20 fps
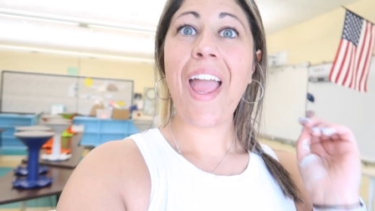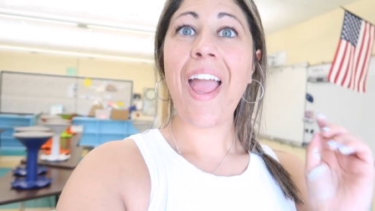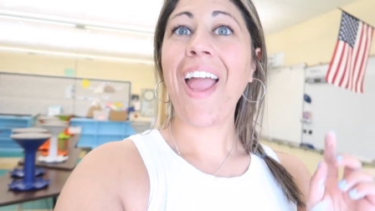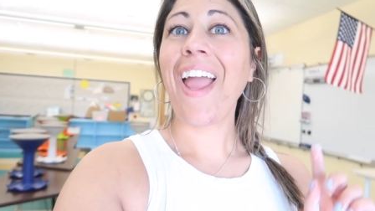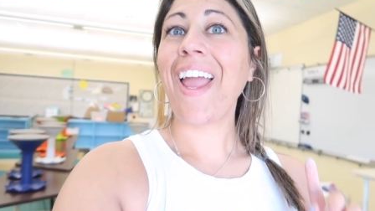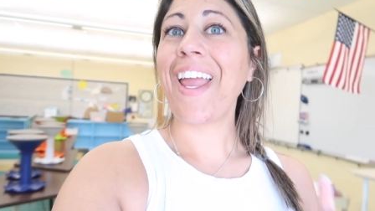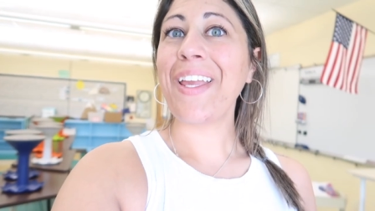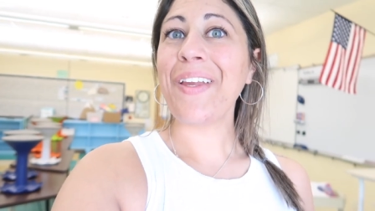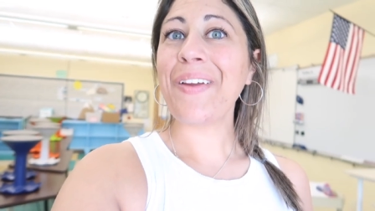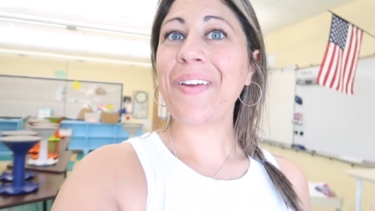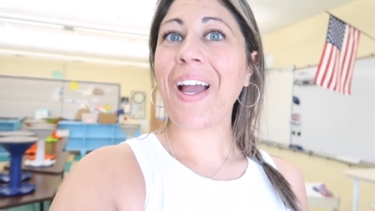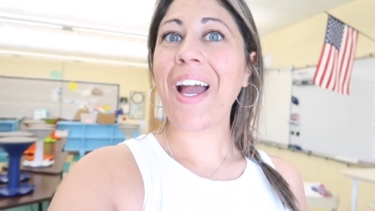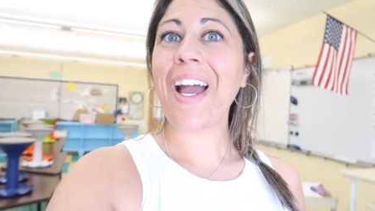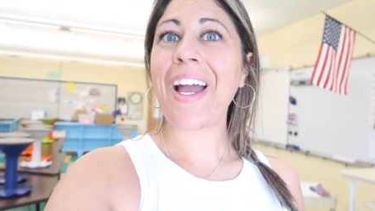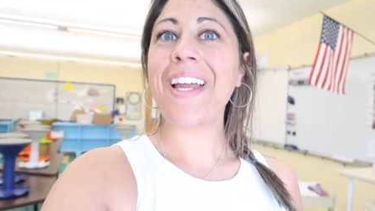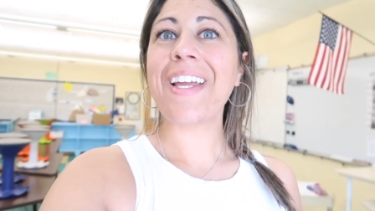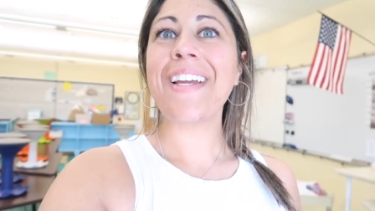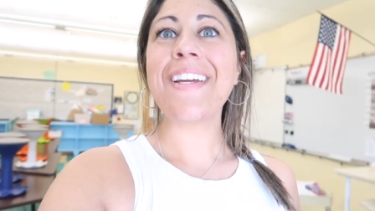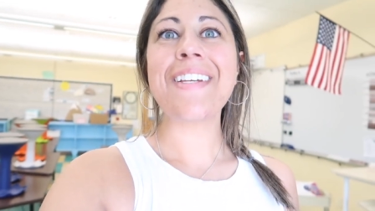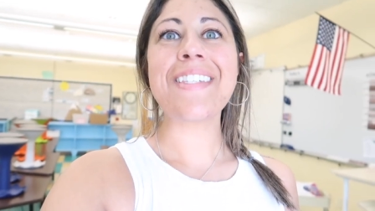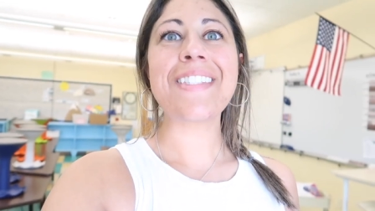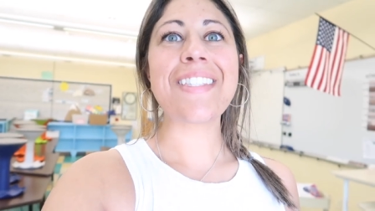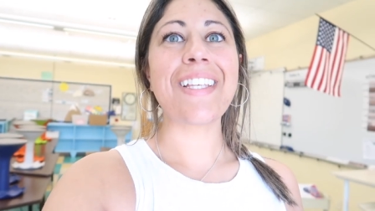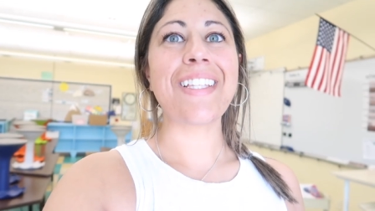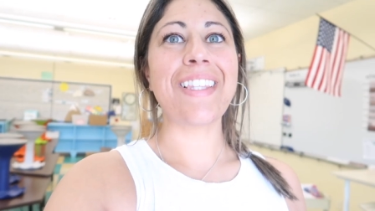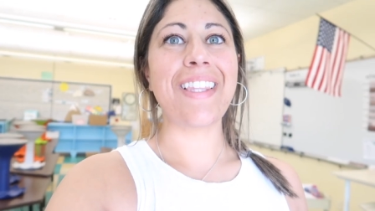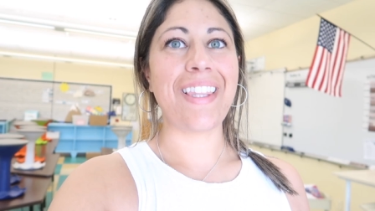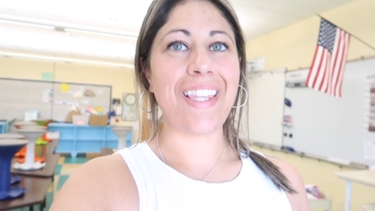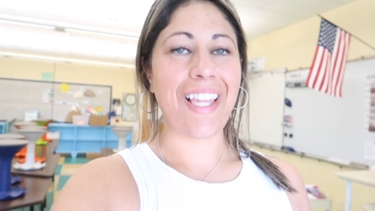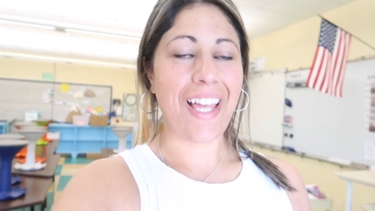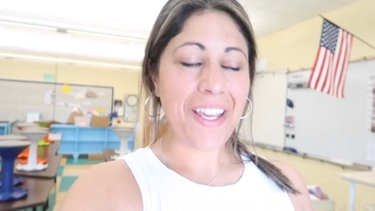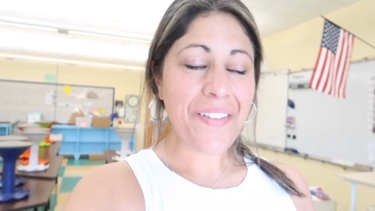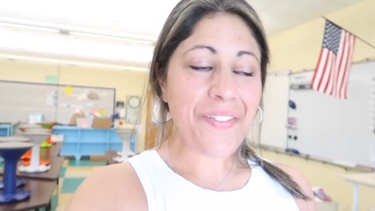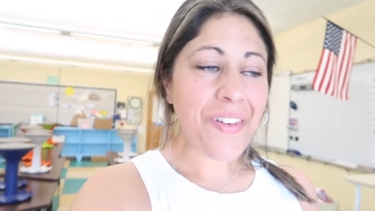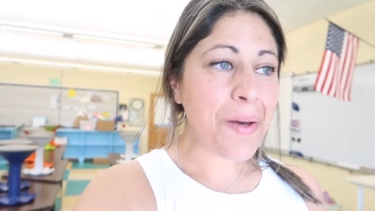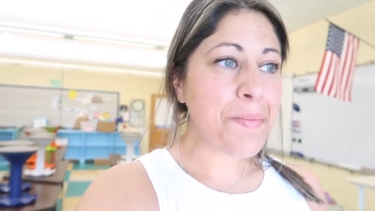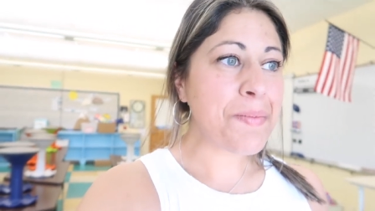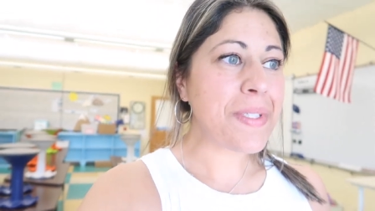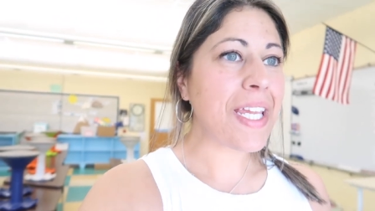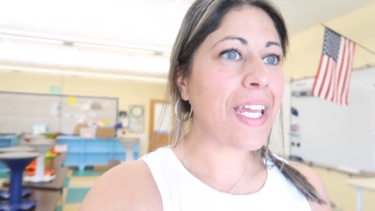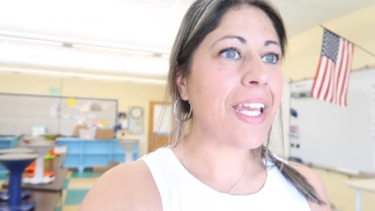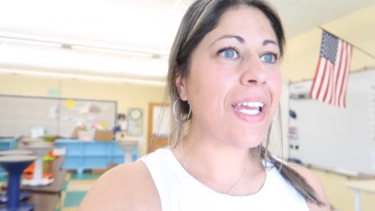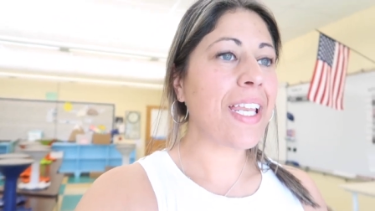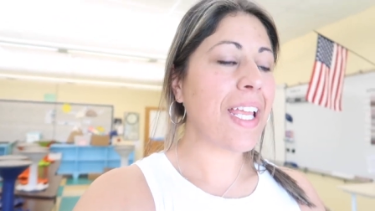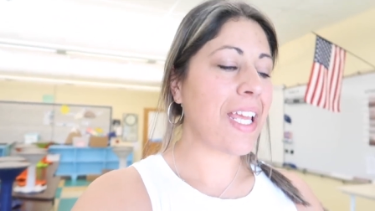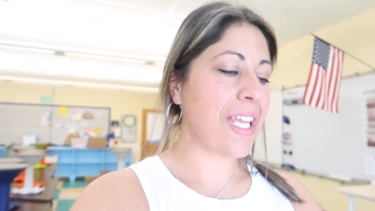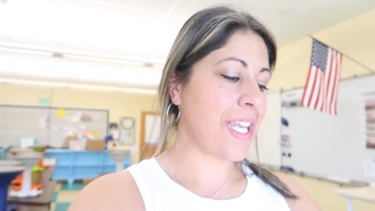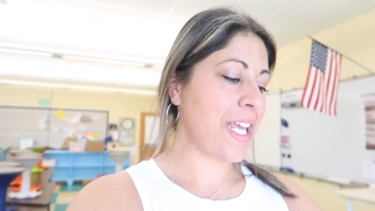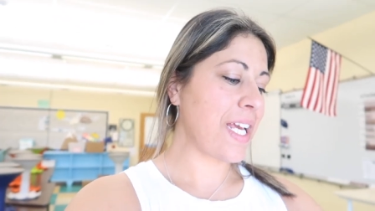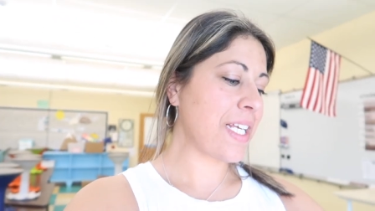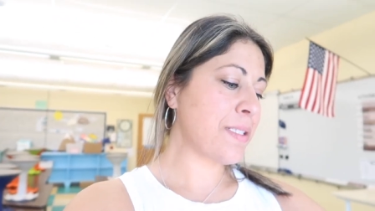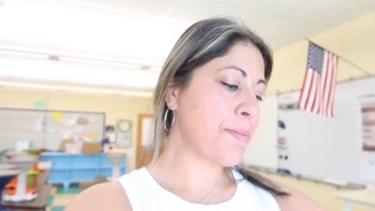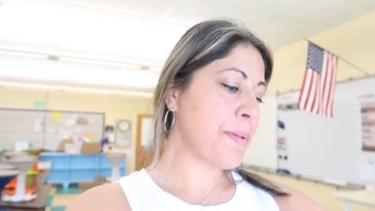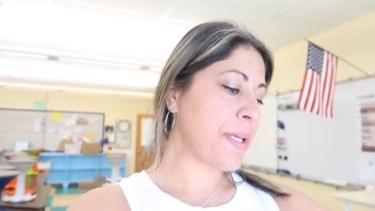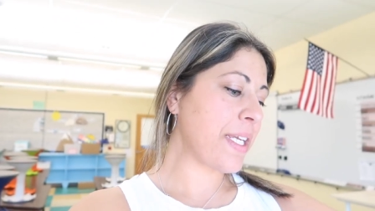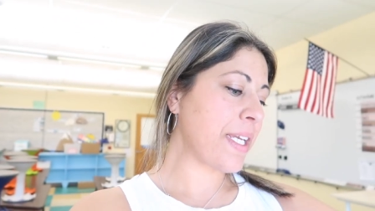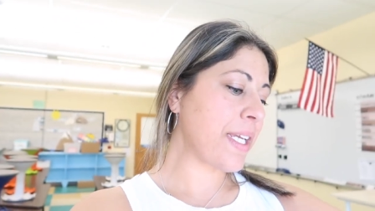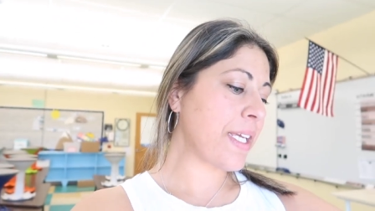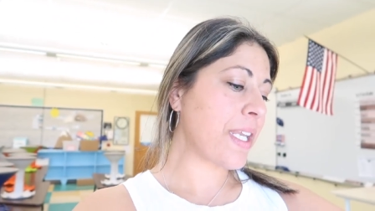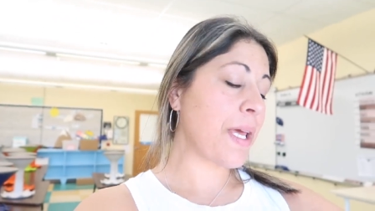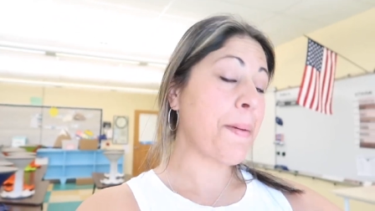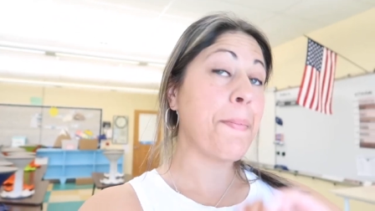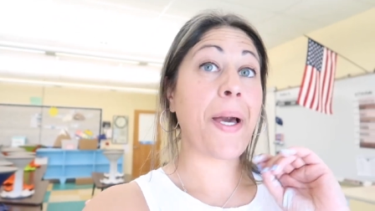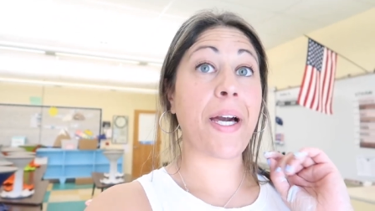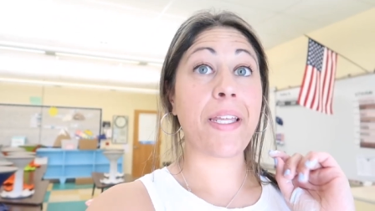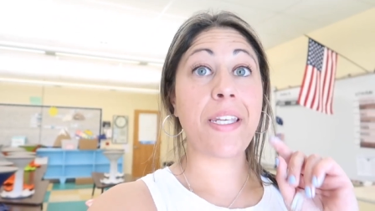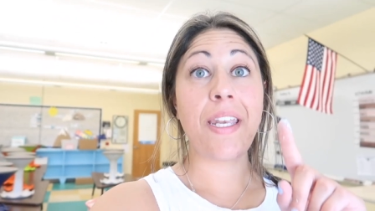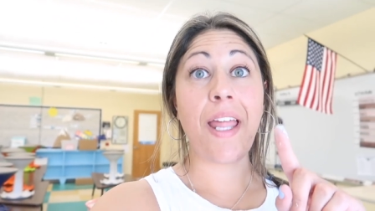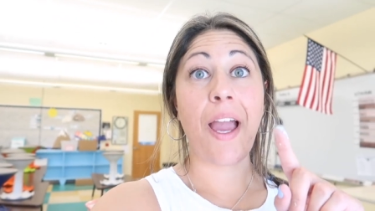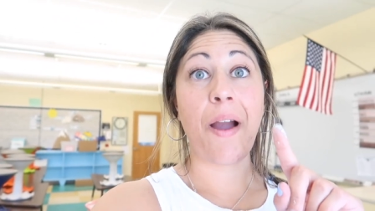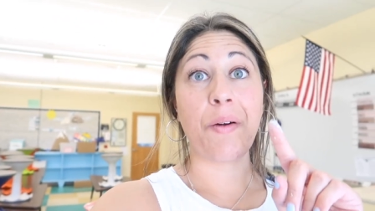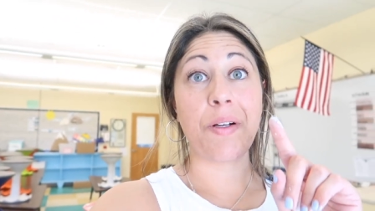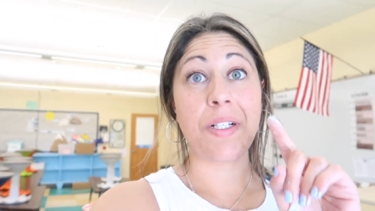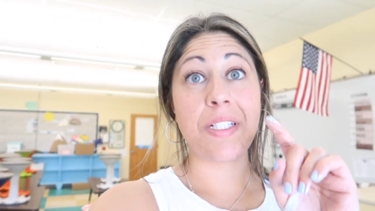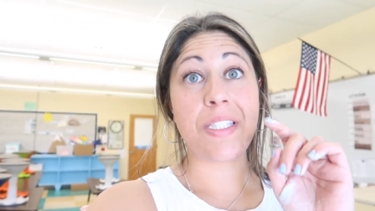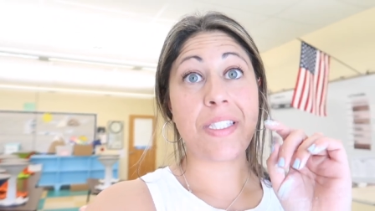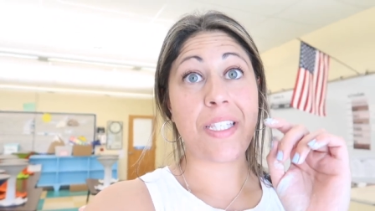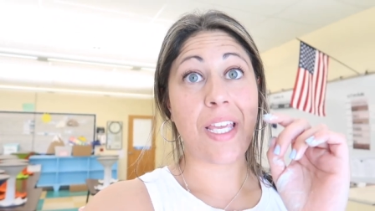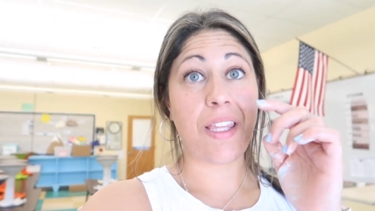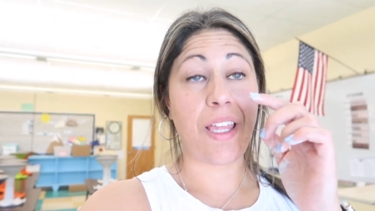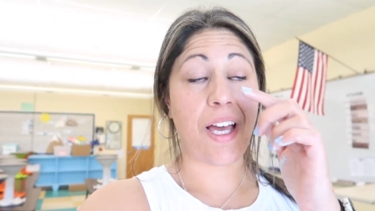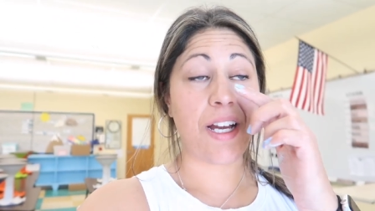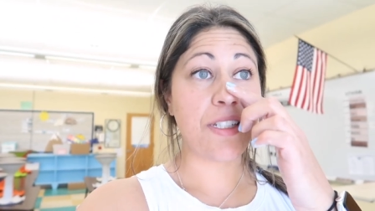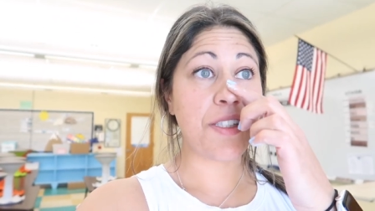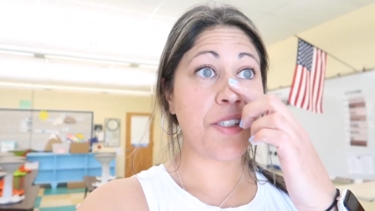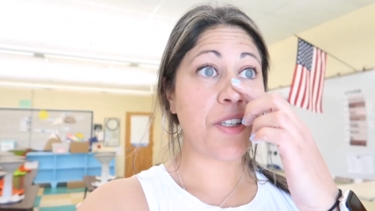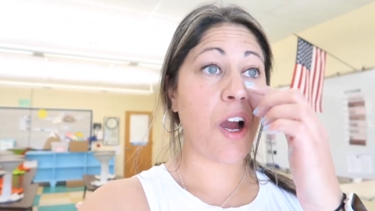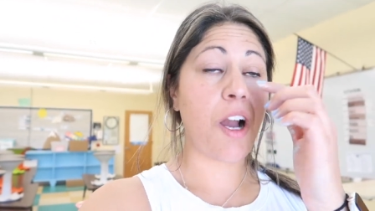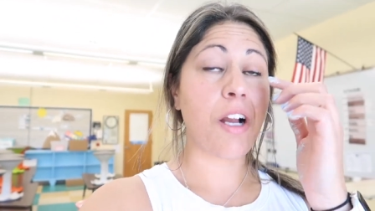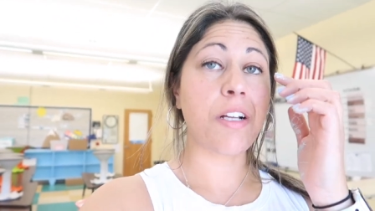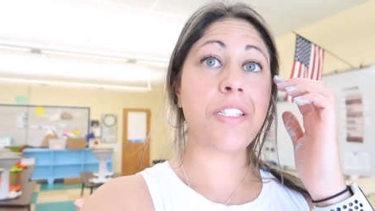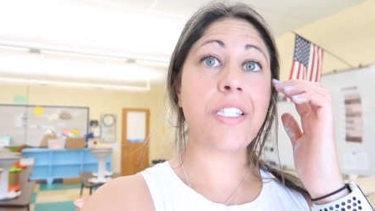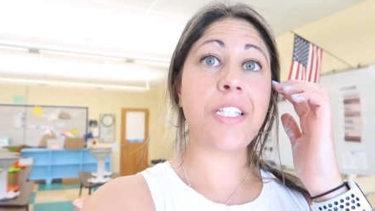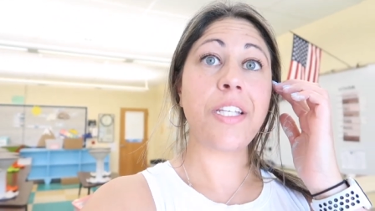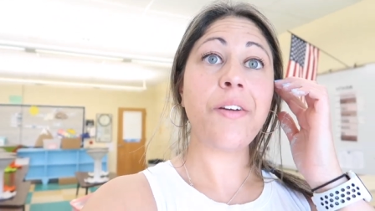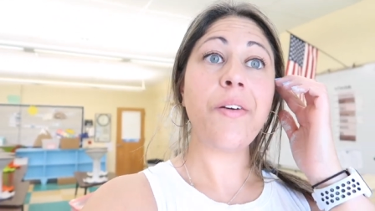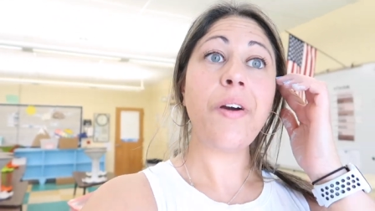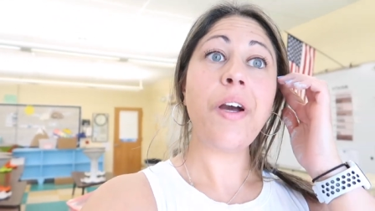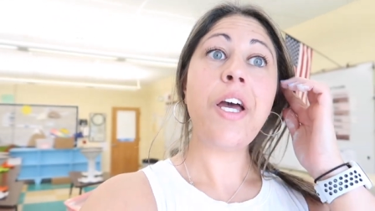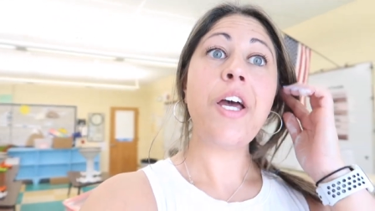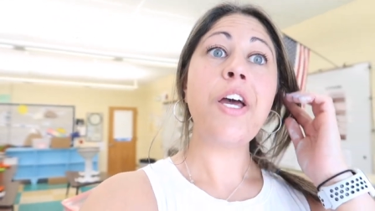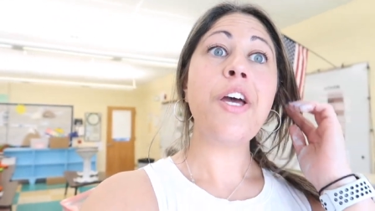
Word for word: Hey you guys, life update. It has been about an hour since I last talked to you.